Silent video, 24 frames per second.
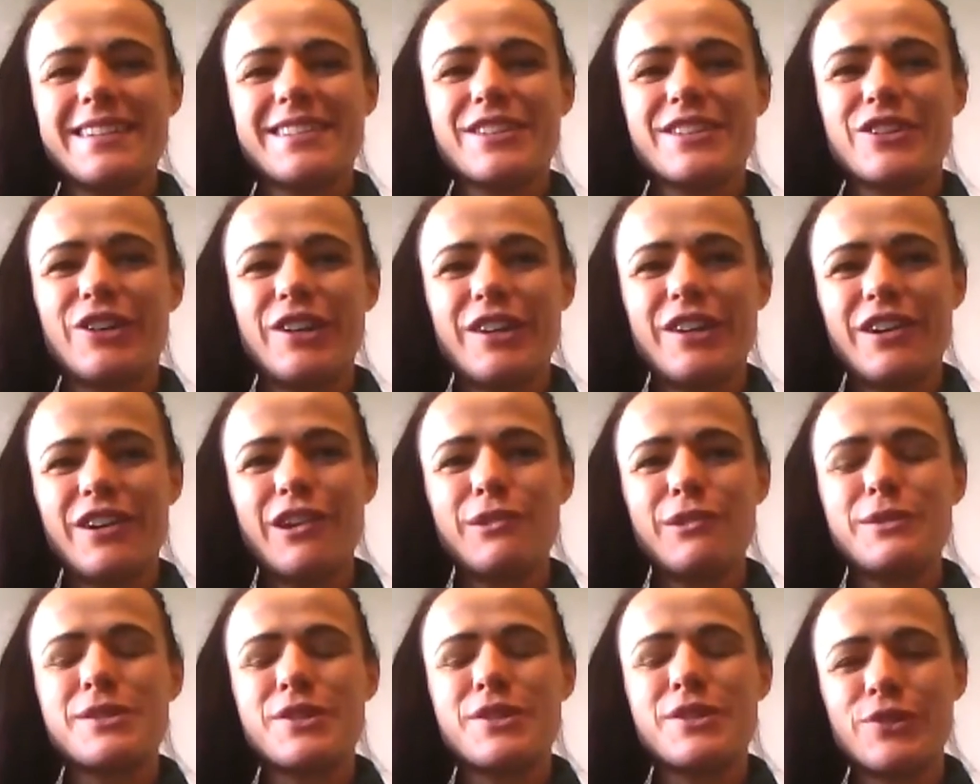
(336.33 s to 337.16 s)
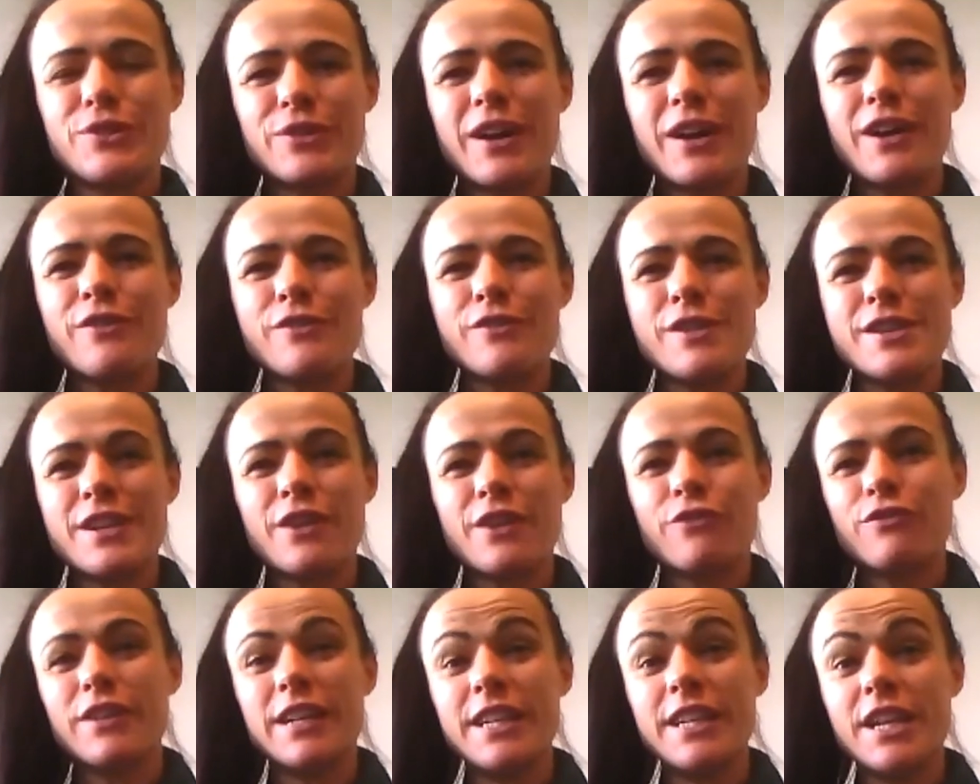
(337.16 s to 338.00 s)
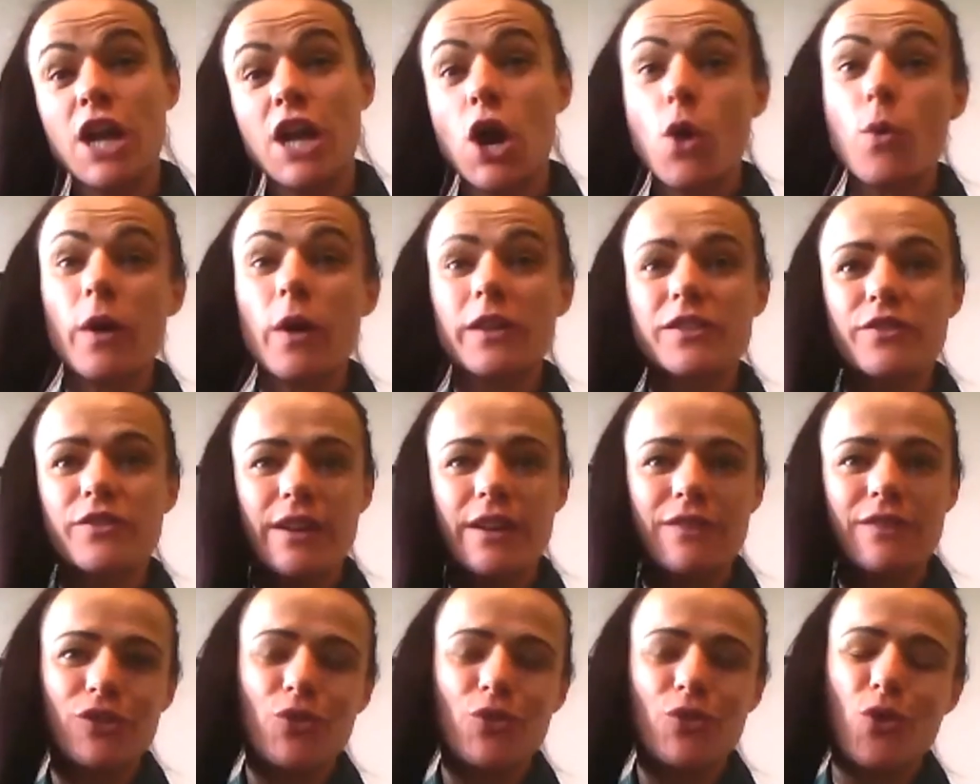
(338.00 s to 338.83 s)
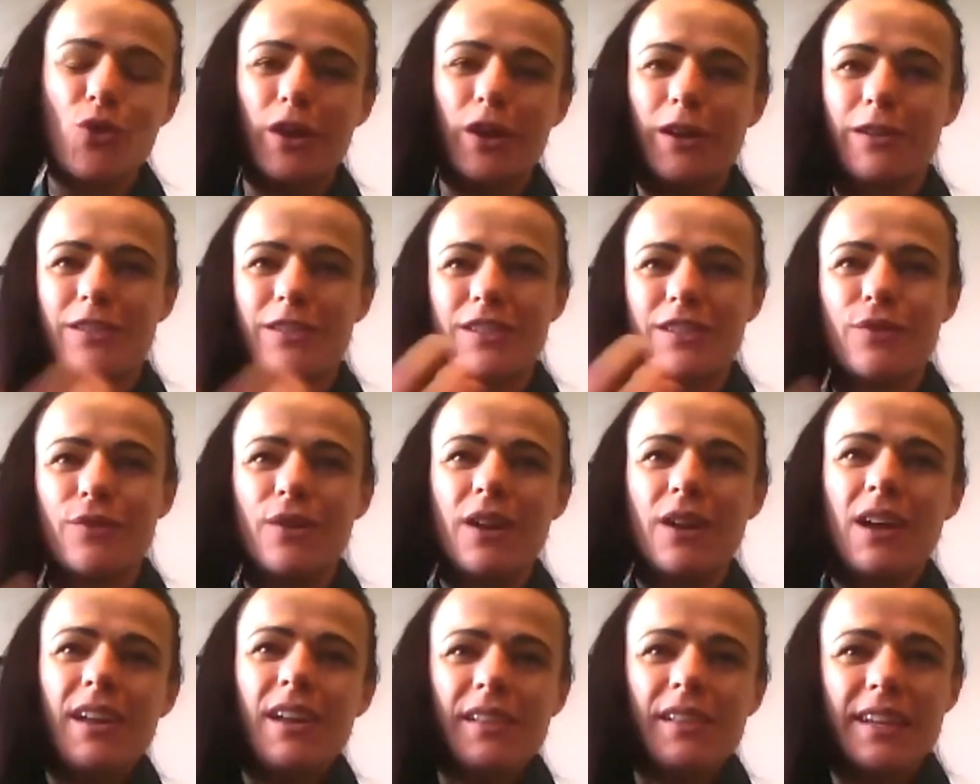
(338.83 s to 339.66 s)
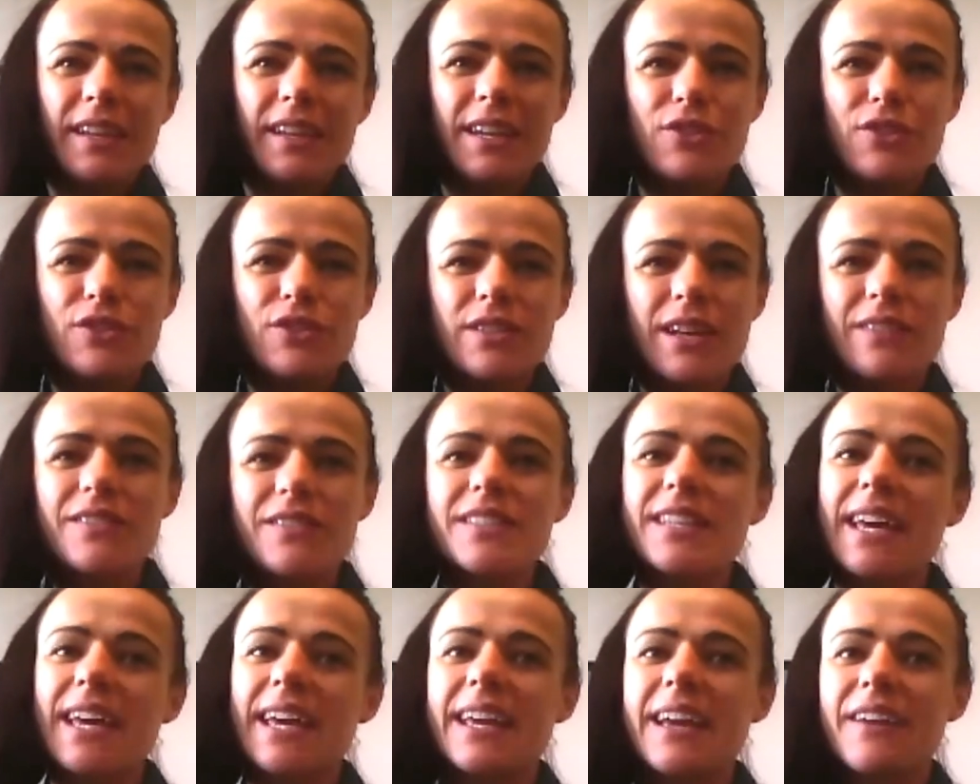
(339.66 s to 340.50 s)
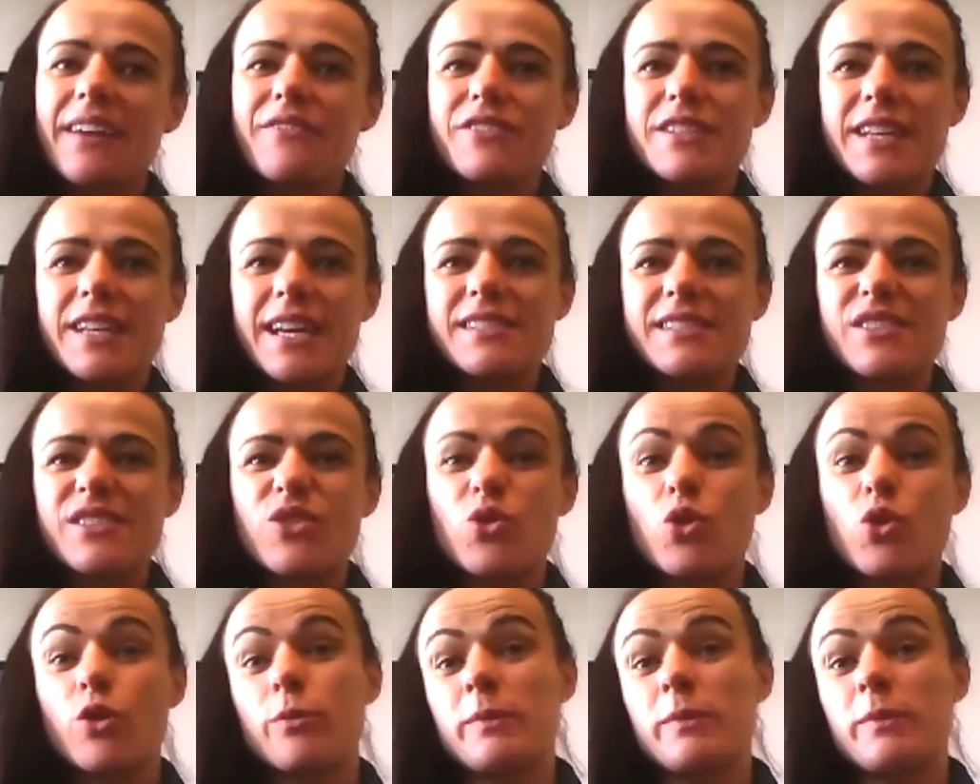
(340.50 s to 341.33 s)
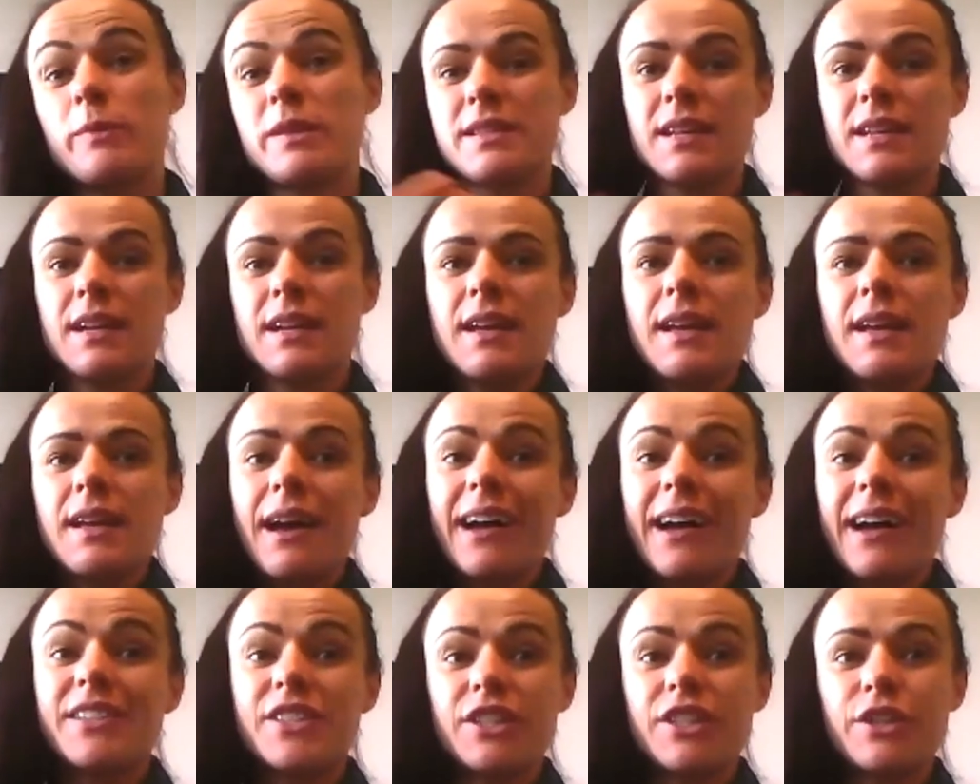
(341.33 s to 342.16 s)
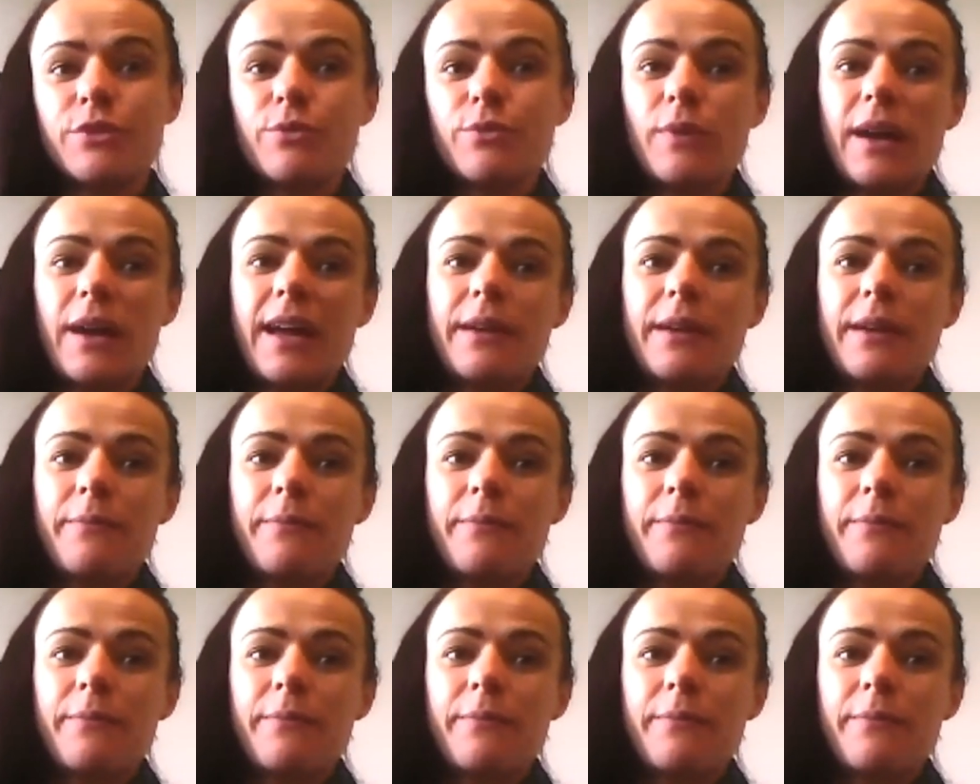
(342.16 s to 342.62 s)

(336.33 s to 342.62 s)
It's kind of always going on. You don't really know what's around the corner, so I think you just have to take every day as it comes and do